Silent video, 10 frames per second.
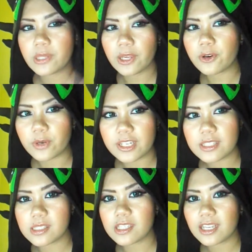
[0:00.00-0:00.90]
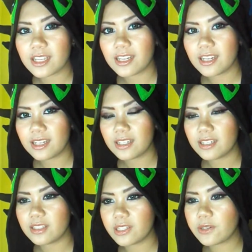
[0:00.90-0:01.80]
theorists
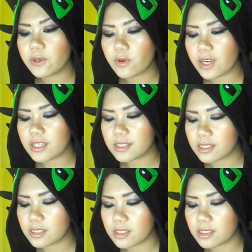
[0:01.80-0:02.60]
theorized